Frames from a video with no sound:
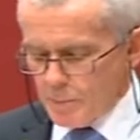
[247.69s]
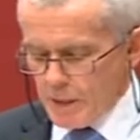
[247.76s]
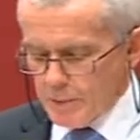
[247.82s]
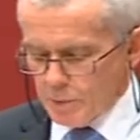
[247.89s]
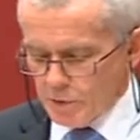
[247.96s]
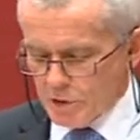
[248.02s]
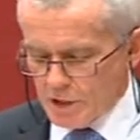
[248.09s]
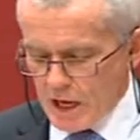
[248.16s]

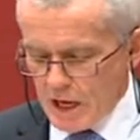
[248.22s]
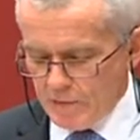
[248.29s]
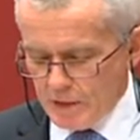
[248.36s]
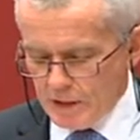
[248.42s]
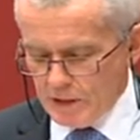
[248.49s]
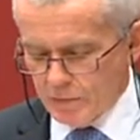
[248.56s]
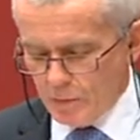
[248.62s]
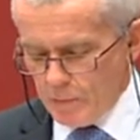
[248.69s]
people's
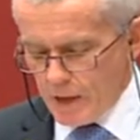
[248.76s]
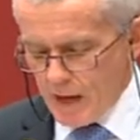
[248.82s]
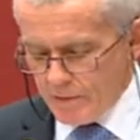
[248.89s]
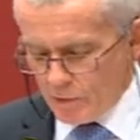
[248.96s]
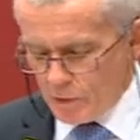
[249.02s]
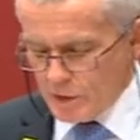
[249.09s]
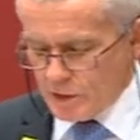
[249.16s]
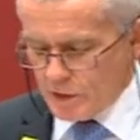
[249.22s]
savings from the
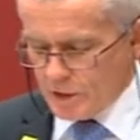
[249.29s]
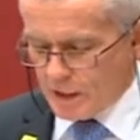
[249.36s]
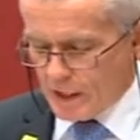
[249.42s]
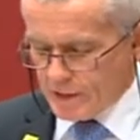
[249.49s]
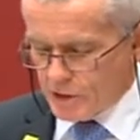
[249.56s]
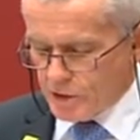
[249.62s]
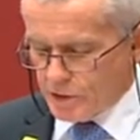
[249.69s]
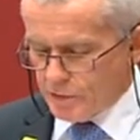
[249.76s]
avaricious
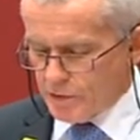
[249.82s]
clutches